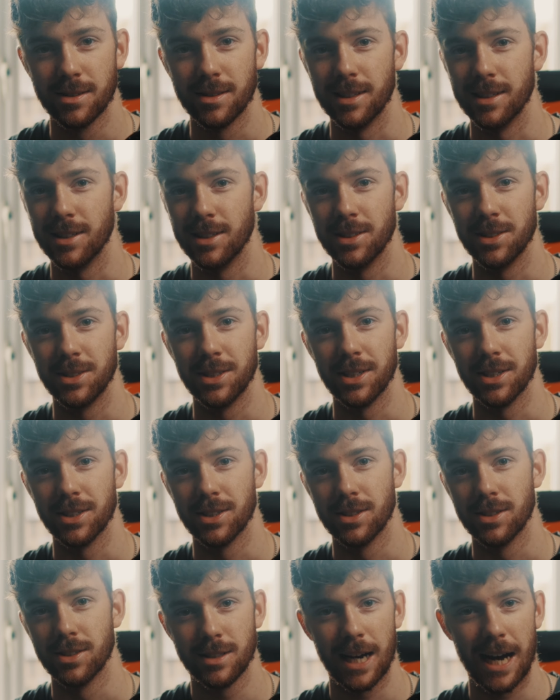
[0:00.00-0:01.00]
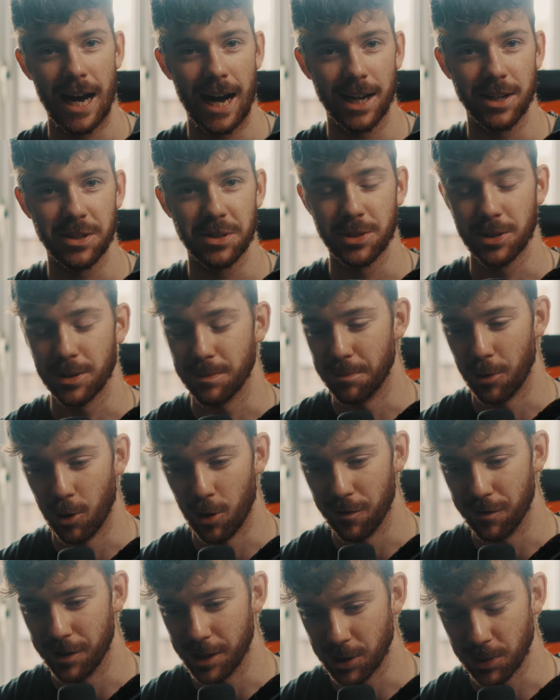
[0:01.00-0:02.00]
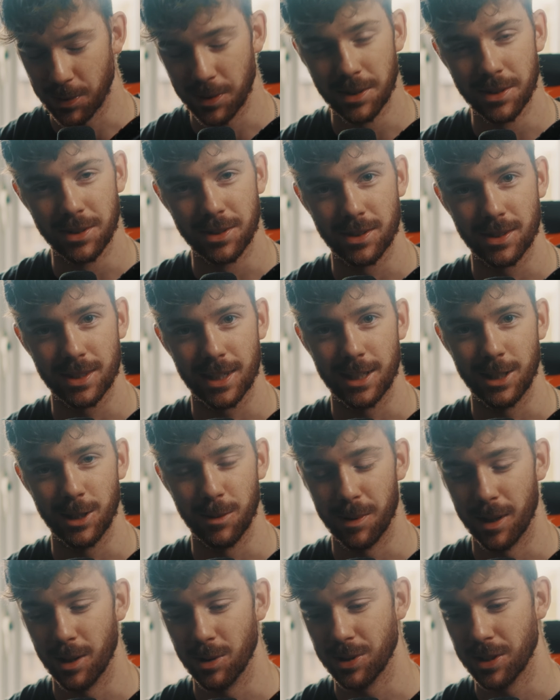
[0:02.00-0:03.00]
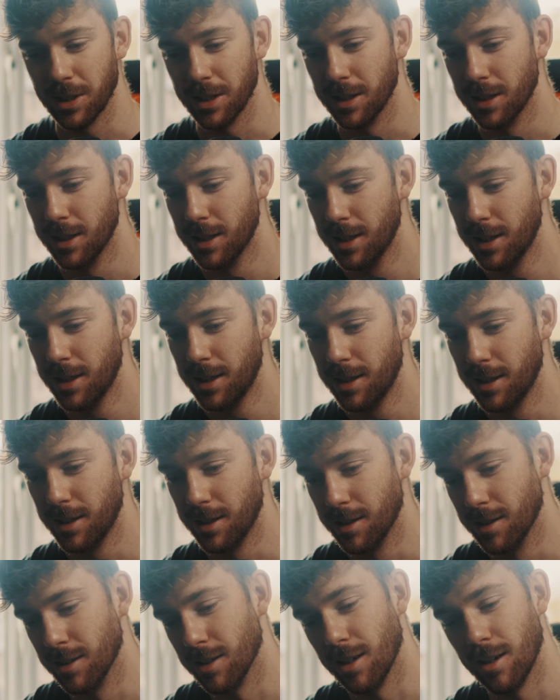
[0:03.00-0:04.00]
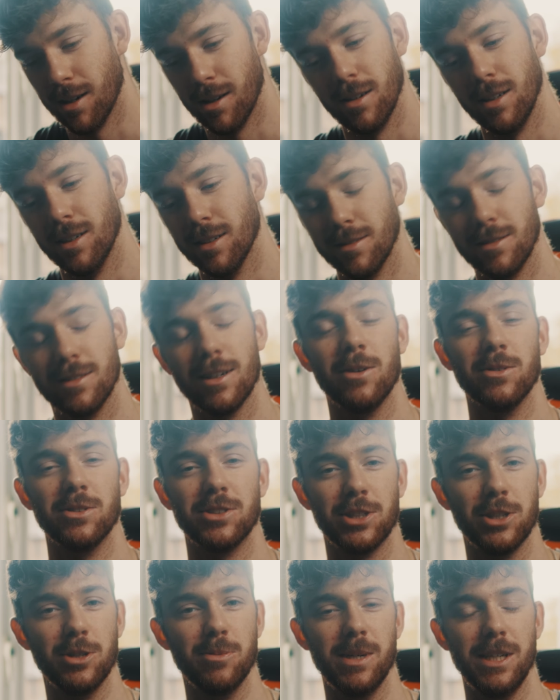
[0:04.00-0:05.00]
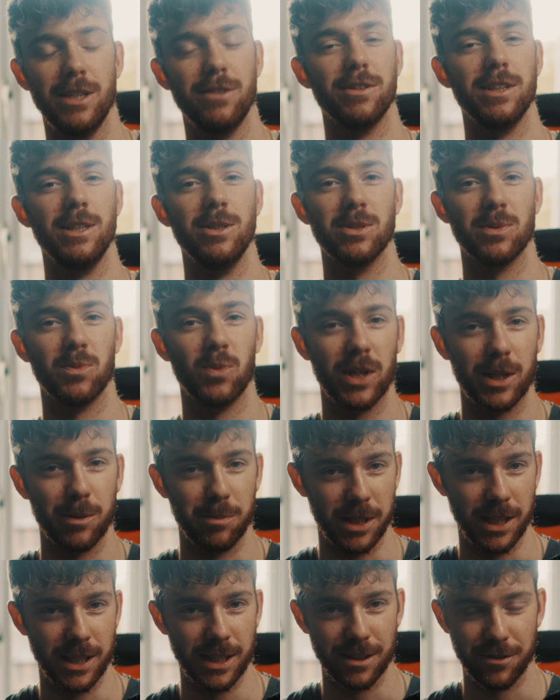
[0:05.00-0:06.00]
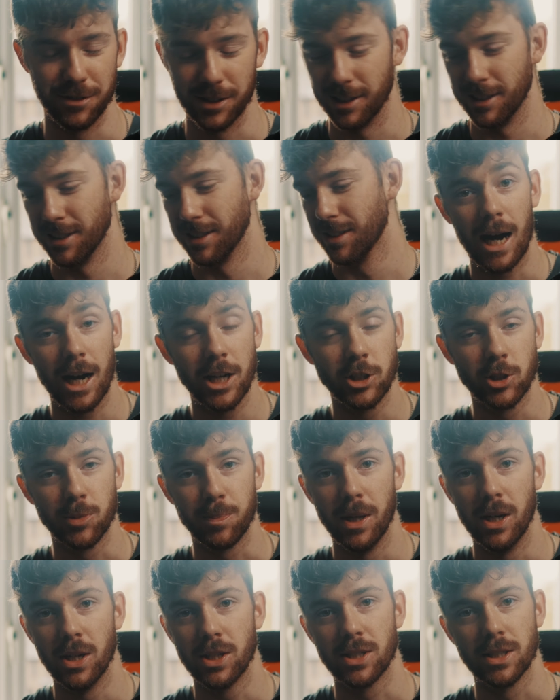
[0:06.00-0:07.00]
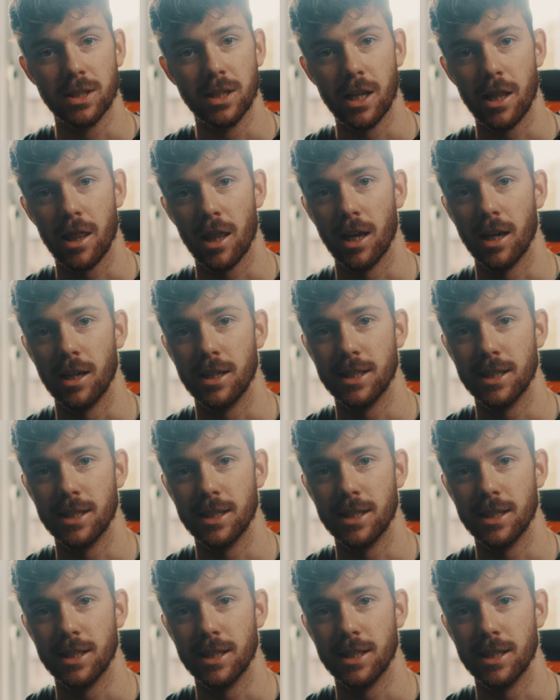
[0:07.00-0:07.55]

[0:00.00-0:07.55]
This is just to add some more visuals in your poster. So, don't sue me for using Wikipedia for this. I just personally think